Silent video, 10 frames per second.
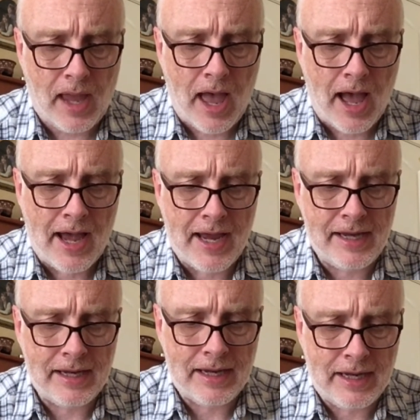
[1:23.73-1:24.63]

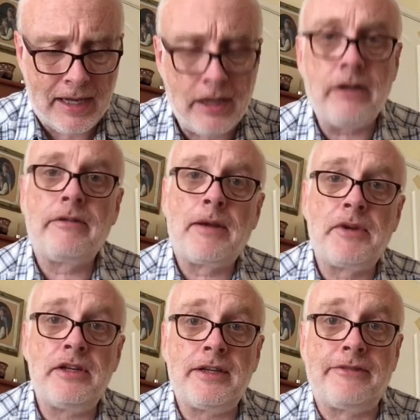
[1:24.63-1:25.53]
I've been
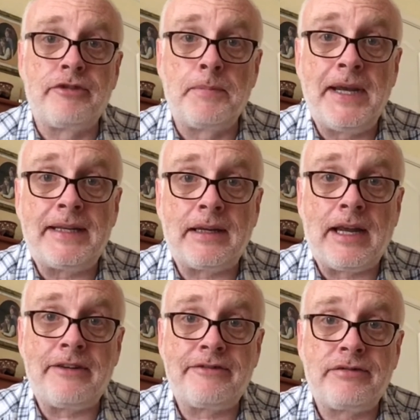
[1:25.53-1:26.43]
using it for a bit,
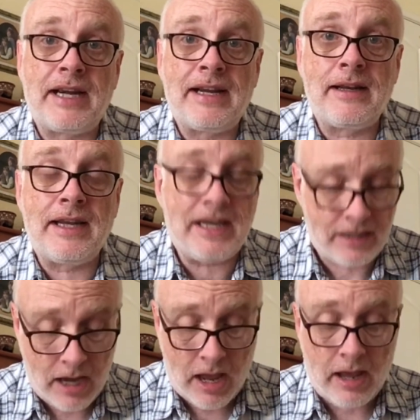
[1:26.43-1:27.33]
and frankly
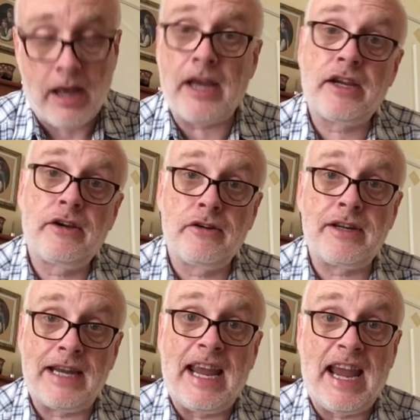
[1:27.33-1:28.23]
I
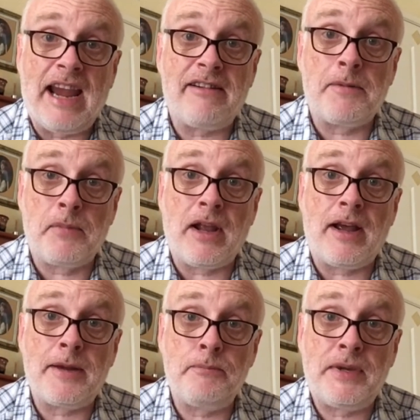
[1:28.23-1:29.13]
couldn't hear a
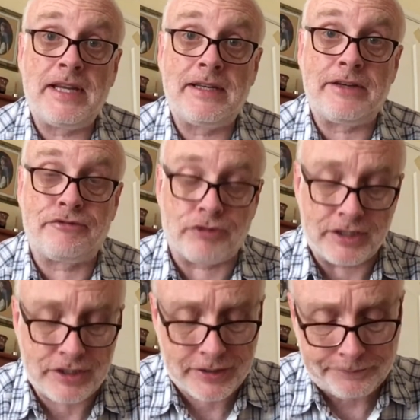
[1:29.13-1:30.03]
blind bit of
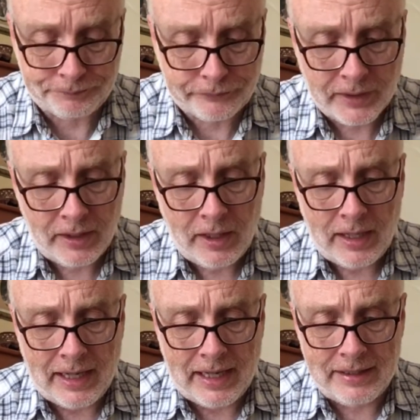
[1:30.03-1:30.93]
difference.
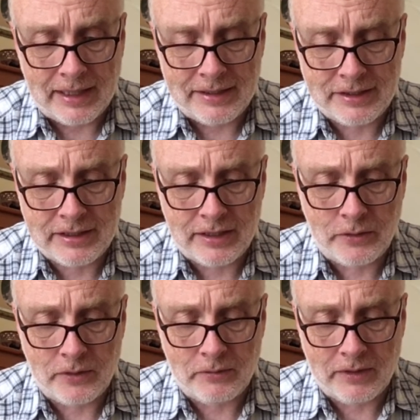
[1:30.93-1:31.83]
And
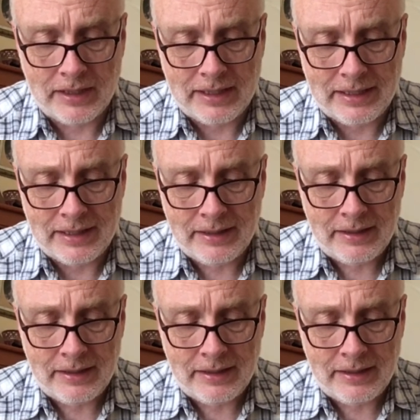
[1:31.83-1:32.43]
so I